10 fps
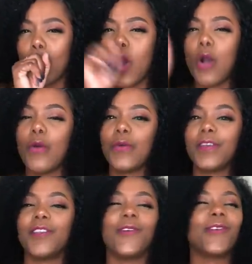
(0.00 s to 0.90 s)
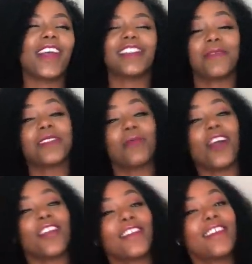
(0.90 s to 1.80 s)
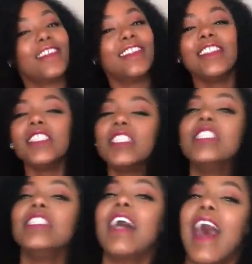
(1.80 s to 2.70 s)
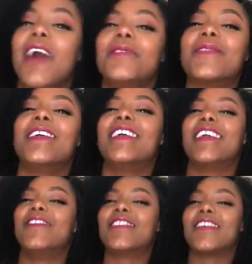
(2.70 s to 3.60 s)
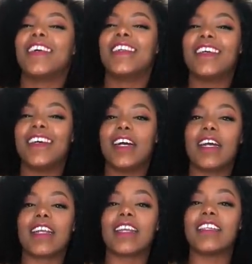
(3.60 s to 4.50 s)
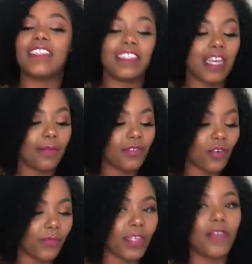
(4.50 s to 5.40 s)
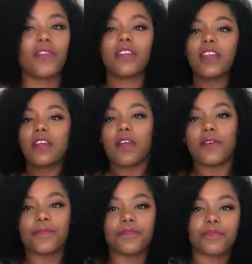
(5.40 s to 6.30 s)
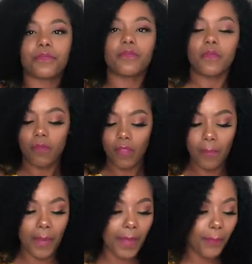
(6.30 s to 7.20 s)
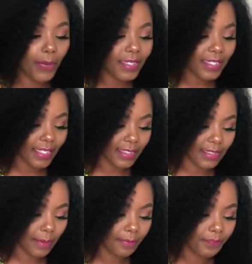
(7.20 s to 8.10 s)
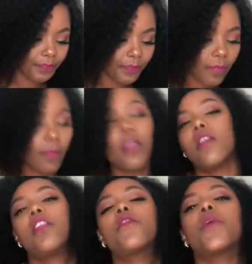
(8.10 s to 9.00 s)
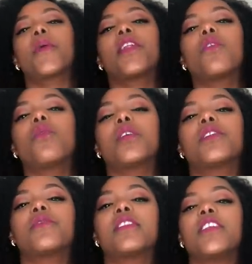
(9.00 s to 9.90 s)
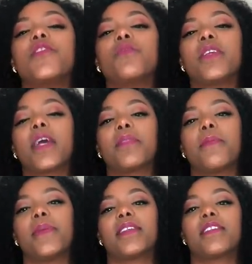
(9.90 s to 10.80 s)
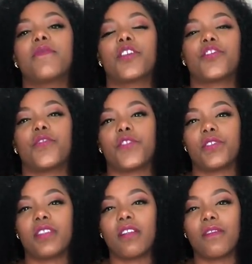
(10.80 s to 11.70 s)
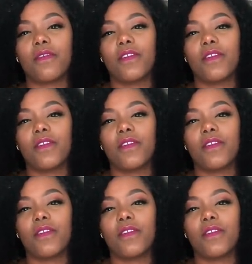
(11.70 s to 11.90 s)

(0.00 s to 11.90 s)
Wow. Yo, you guys, I'm smart. I'm smart. Okay, I'm dropping everything now. But my point is, look for a partner who wants to see you become the best version of yourself.